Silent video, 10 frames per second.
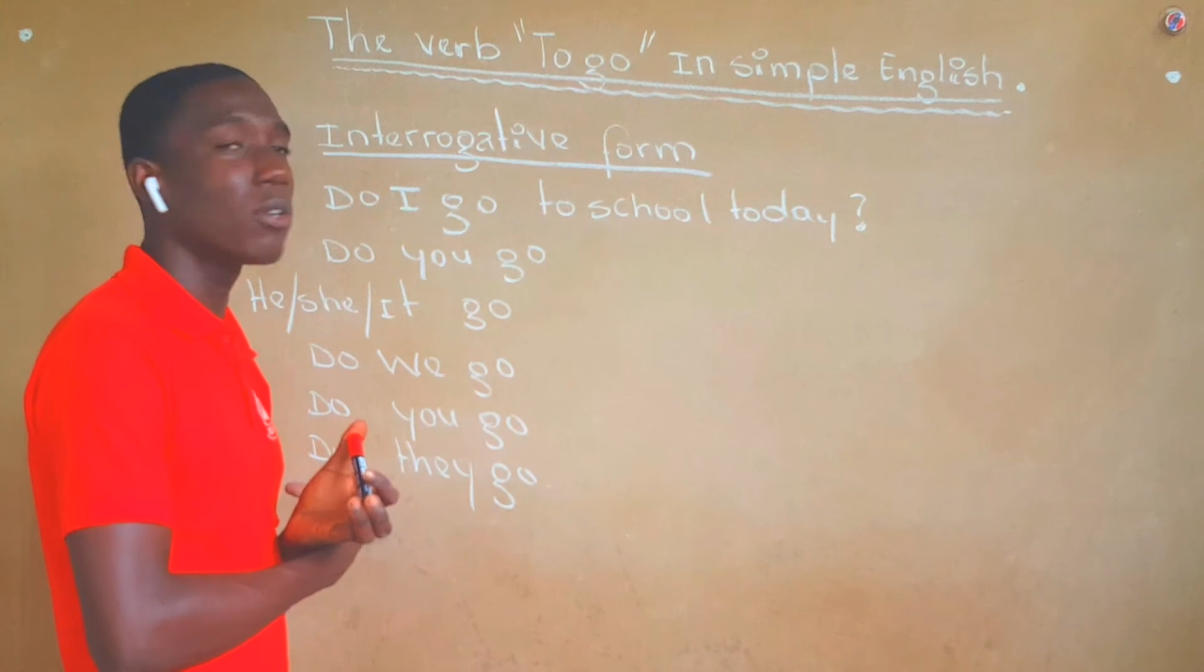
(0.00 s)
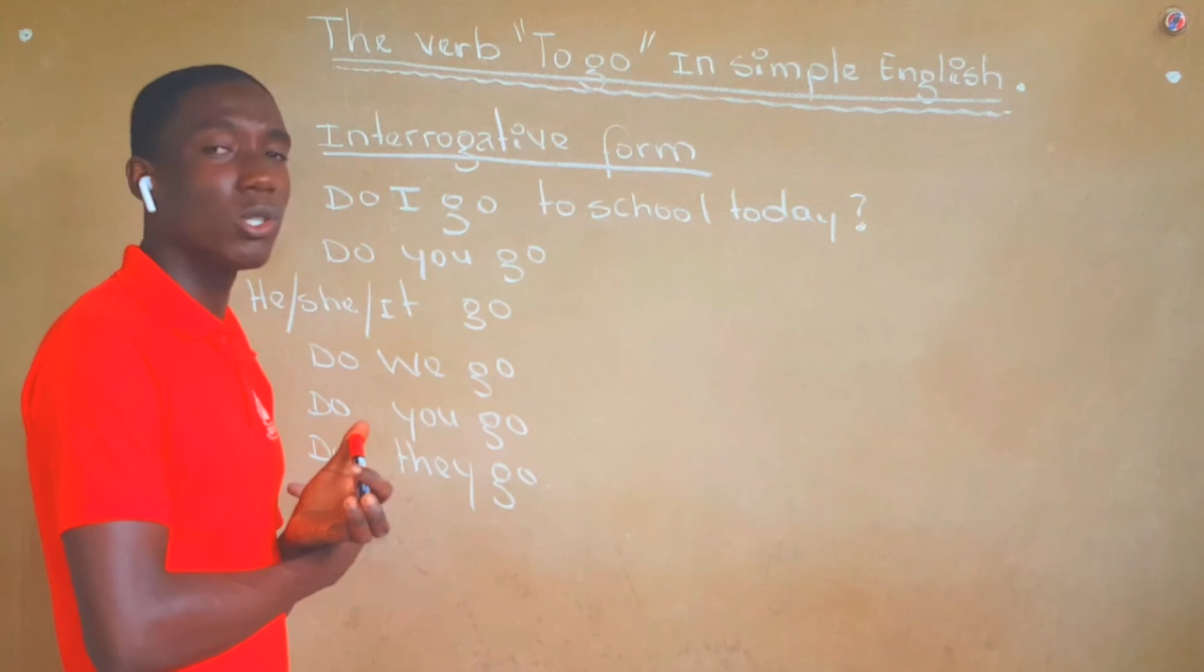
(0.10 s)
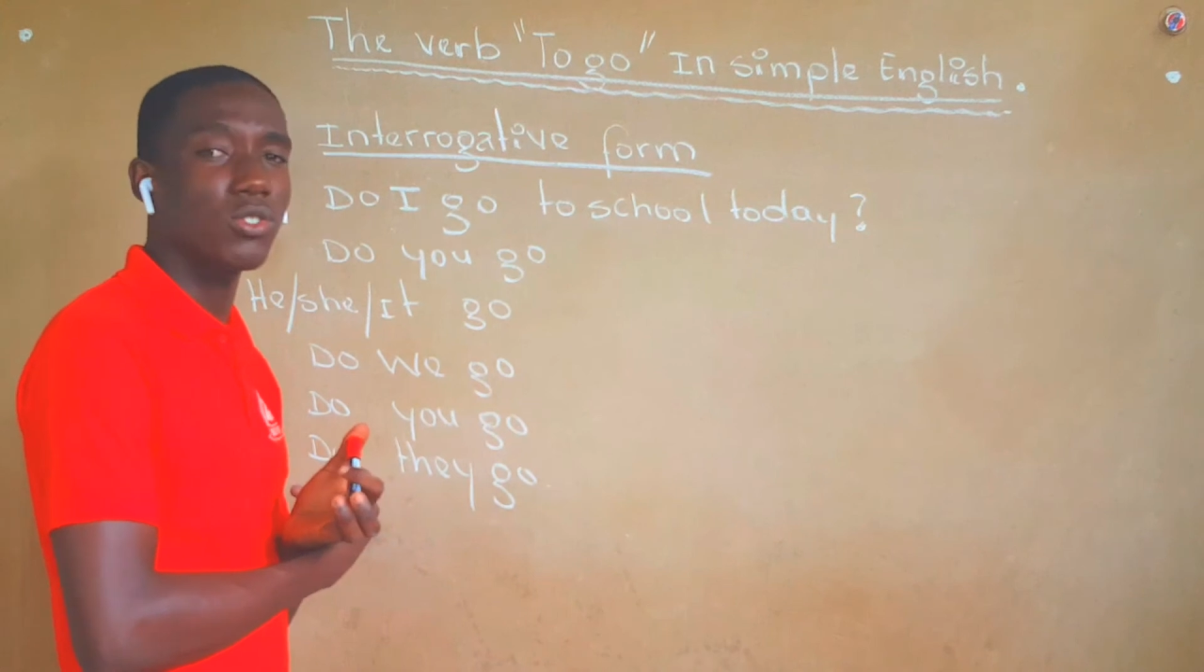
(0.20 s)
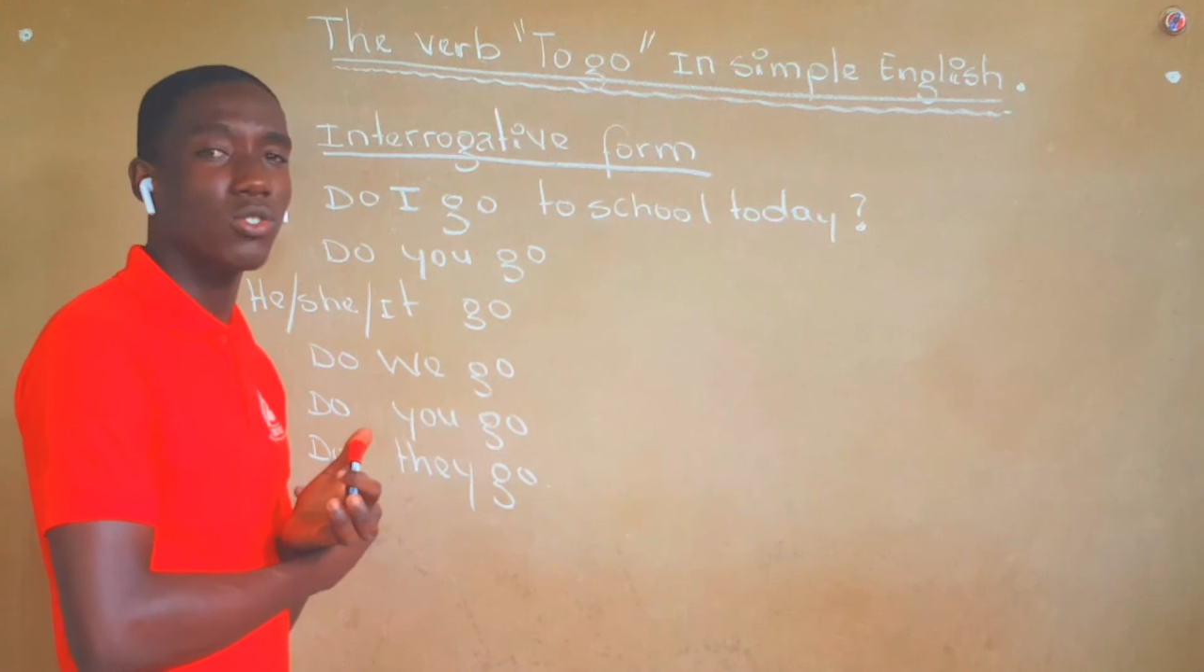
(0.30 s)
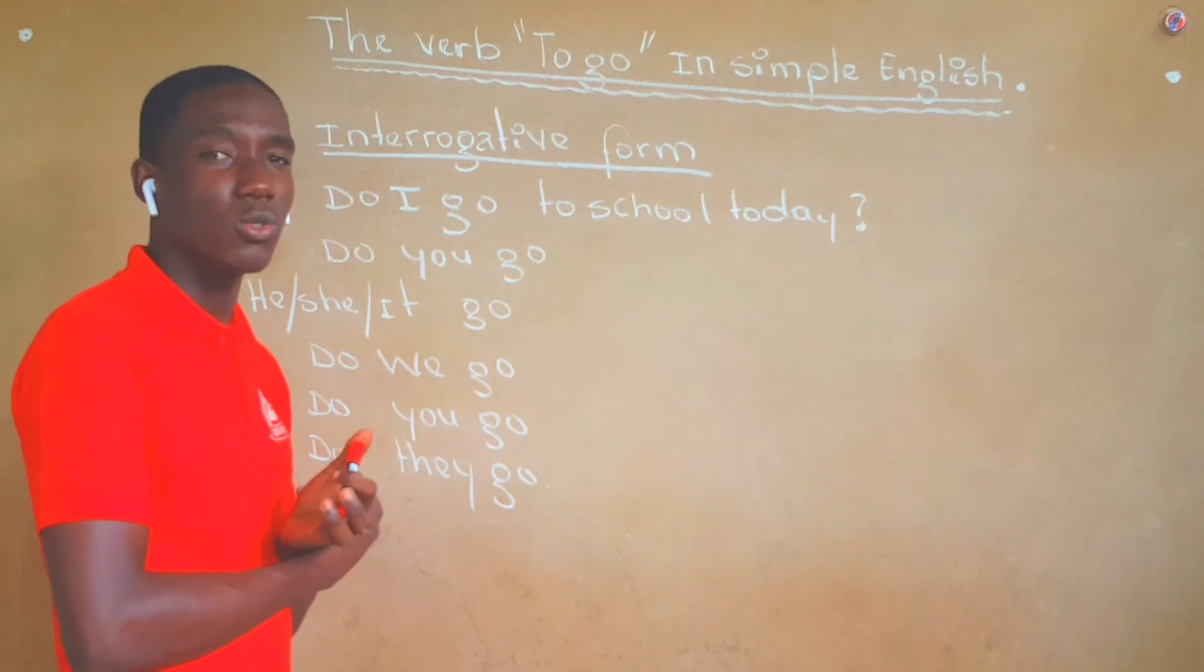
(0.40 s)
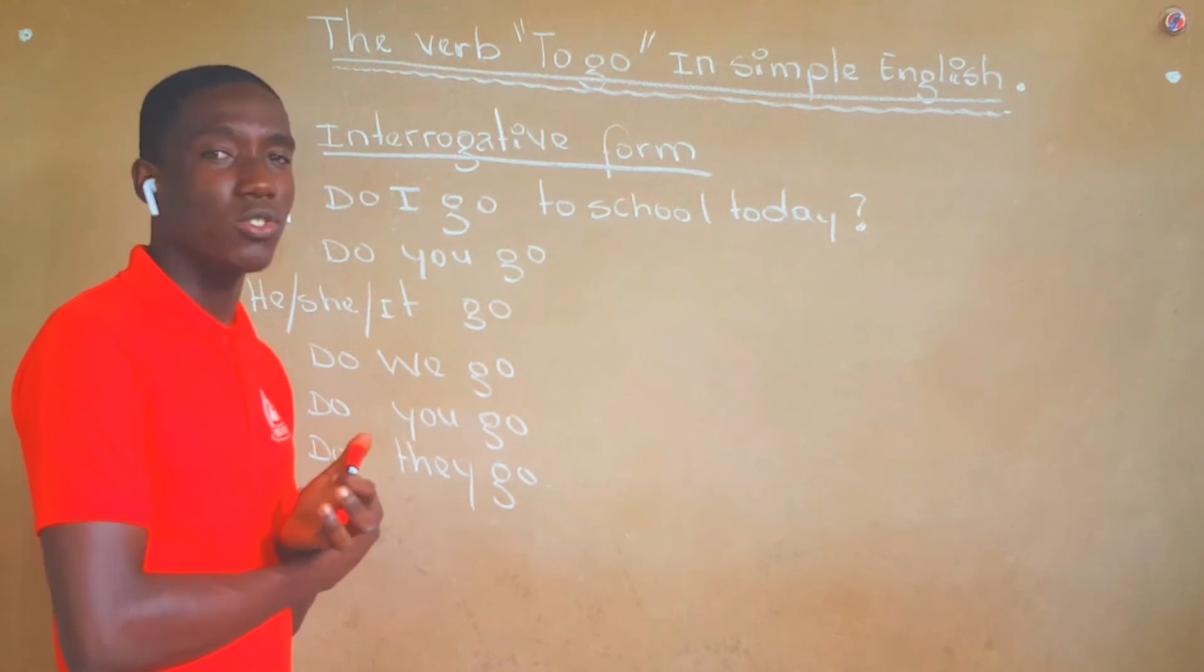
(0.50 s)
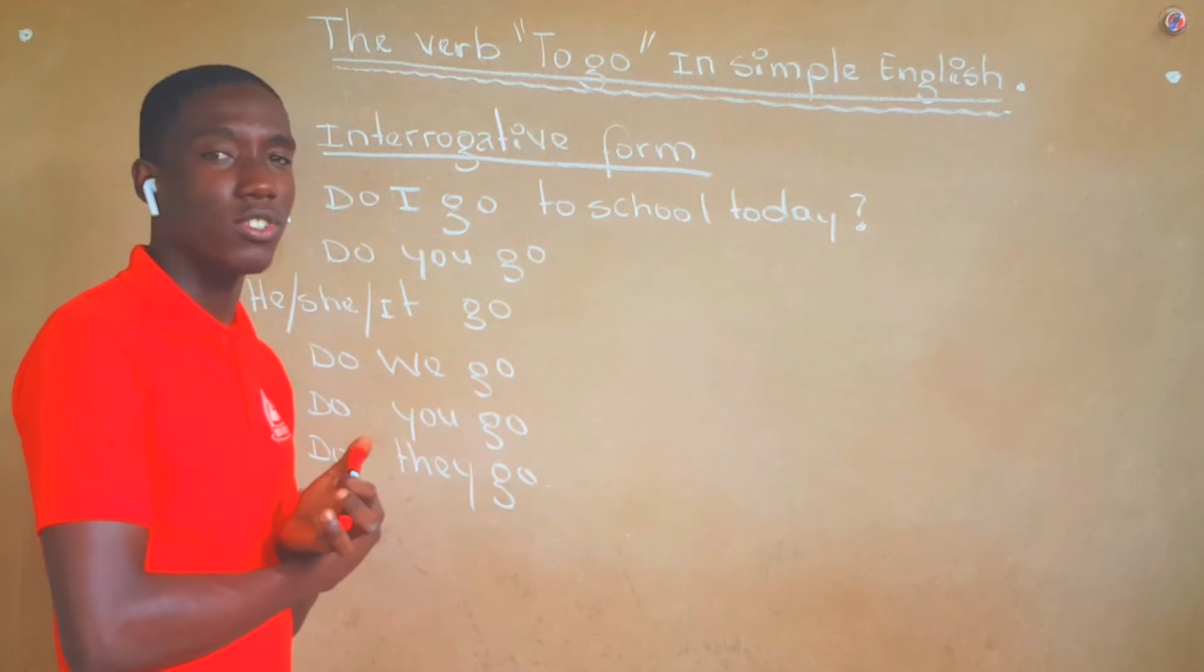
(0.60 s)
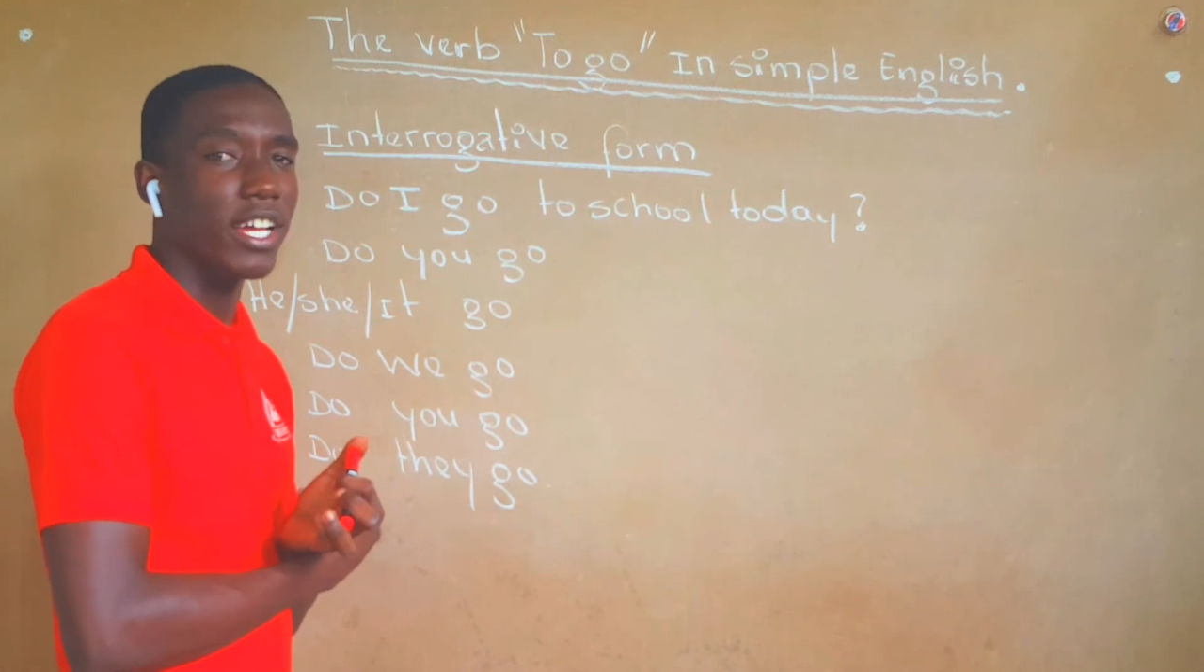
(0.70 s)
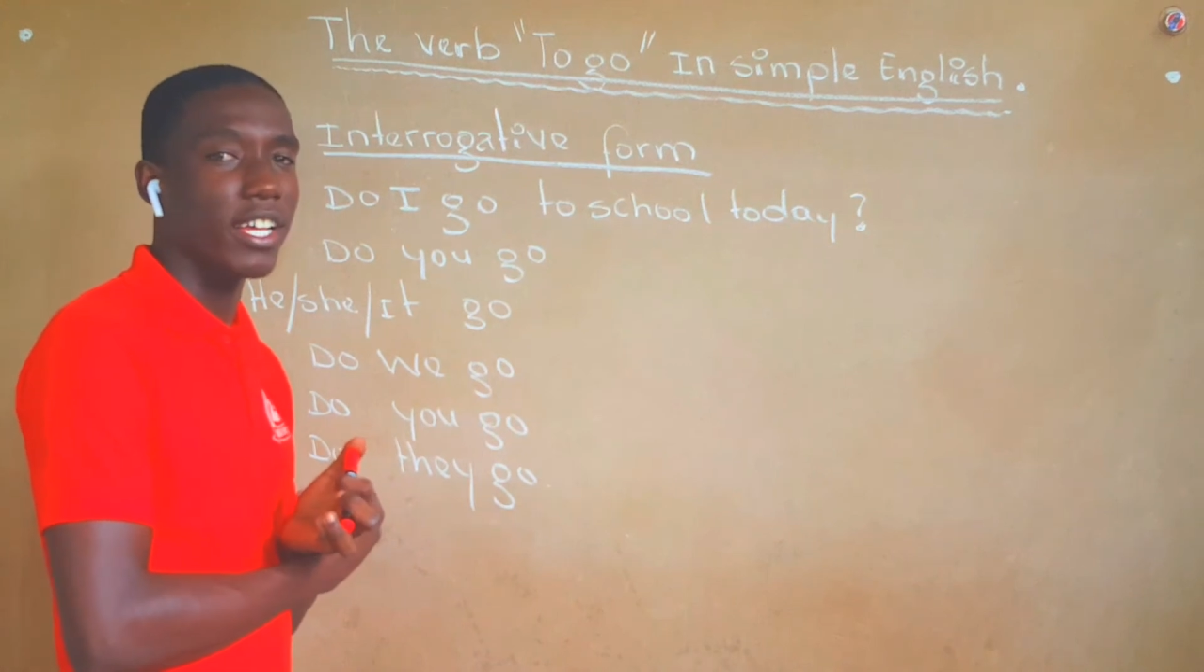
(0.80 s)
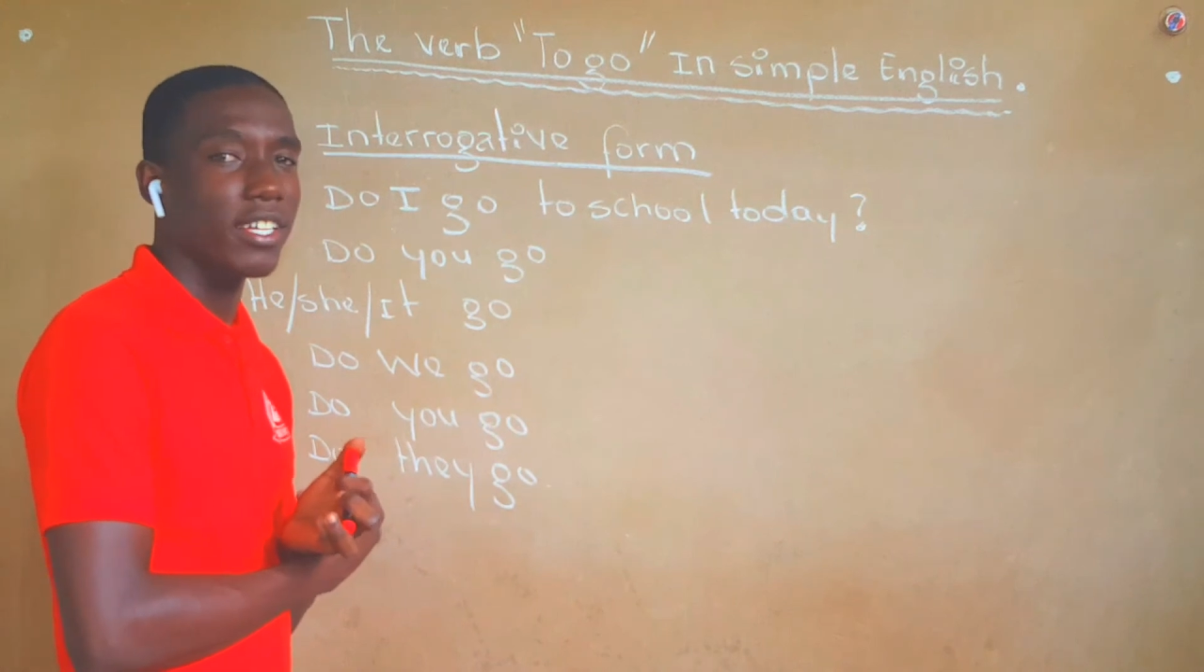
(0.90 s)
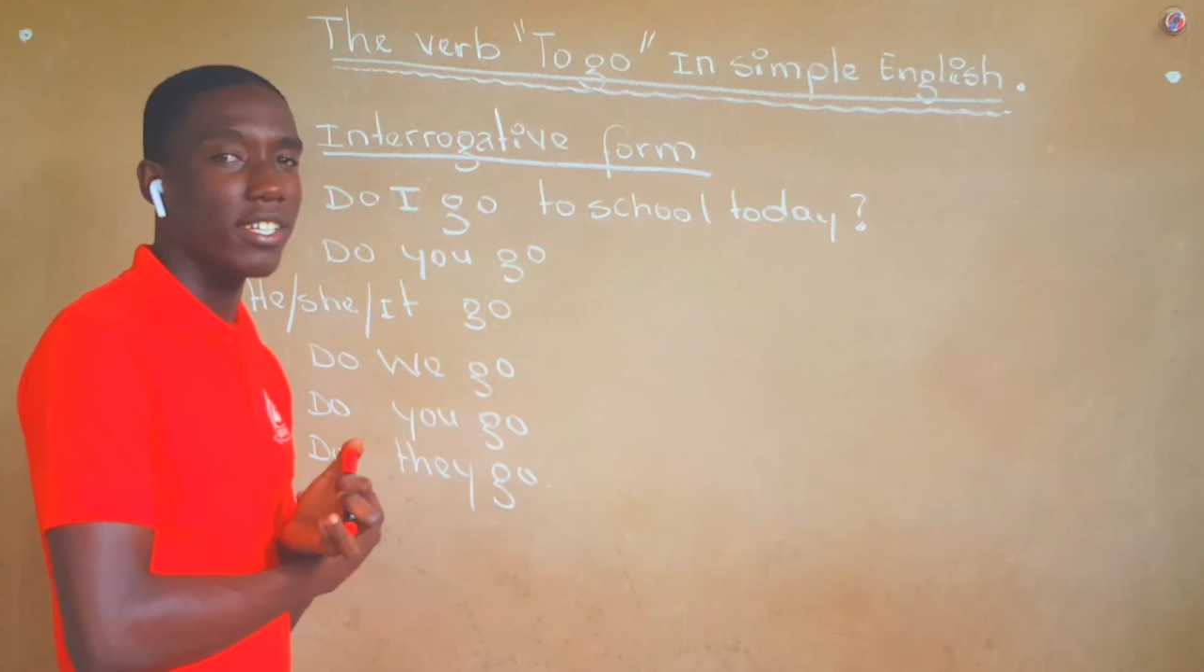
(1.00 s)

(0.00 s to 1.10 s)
go to school today.